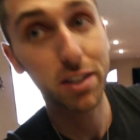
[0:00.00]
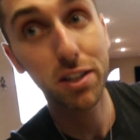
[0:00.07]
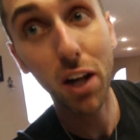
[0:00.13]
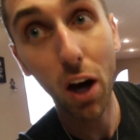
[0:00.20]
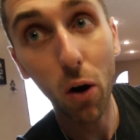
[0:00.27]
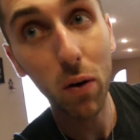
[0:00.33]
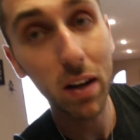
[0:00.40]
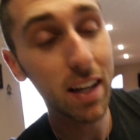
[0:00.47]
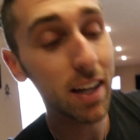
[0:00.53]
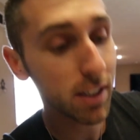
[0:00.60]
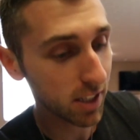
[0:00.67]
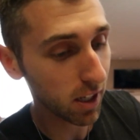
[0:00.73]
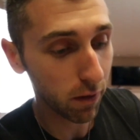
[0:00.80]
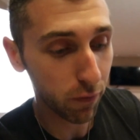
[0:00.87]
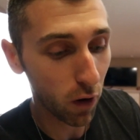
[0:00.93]
So it
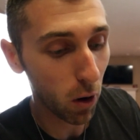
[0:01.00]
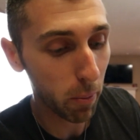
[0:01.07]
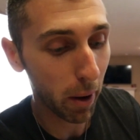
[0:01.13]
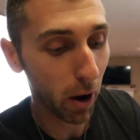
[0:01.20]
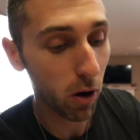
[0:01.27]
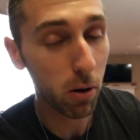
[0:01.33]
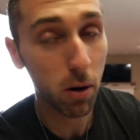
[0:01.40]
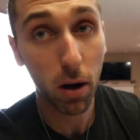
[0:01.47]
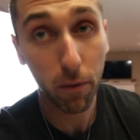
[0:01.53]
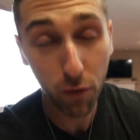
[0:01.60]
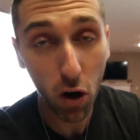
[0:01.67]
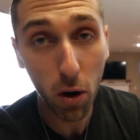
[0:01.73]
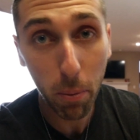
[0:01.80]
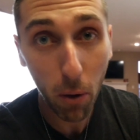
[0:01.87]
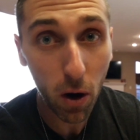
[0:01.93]
is gonna fall apart, uh,
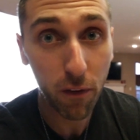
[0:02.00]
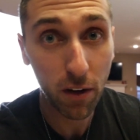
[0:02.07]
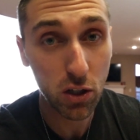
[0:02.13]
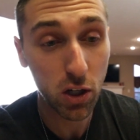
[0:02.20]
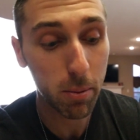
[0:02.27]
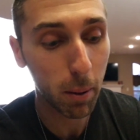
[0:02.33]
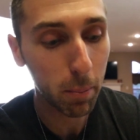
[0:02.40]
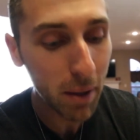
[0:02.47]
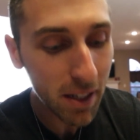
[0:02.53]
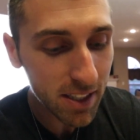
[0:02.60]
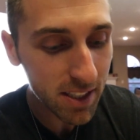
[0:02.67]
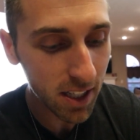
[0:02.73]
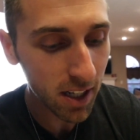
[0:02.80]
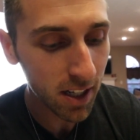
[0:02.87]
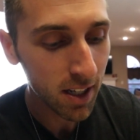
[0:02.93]
fall apart if I try to make
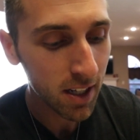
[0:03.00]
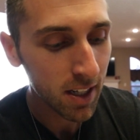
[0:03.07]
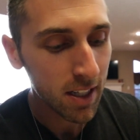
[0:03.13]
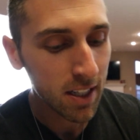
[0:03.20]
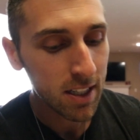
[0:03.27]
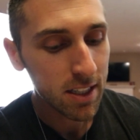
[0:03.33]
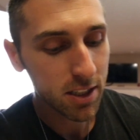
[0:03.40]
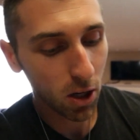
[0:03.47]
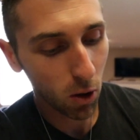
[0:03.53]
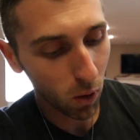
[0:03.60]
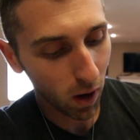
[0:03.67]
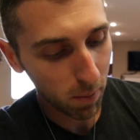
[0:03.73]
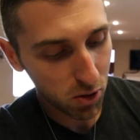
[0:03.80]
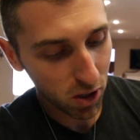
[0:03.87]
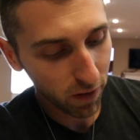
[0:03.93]
pizza.
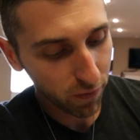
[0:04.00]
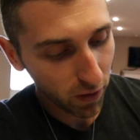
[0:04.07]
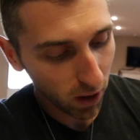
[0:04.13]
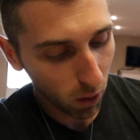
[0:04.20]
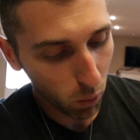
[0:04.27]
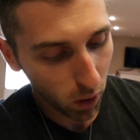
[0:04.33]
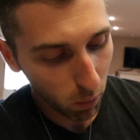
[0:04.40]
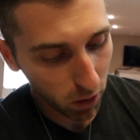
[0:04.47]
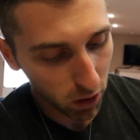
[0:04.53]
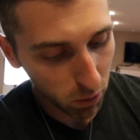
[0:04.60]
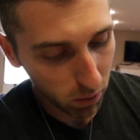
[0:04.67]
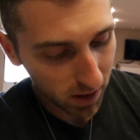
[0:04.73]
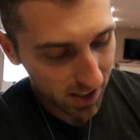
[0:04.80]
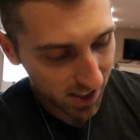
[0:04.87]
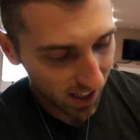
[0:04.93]
So I'm trying to figure out what I wanna do
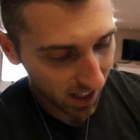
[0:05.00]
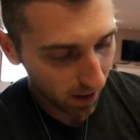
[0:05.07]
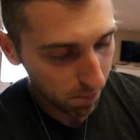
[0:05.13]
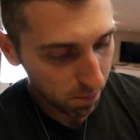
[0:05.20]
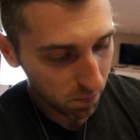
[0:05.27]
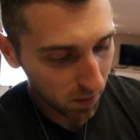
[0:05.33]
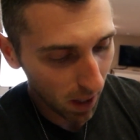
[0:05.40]
with this thing.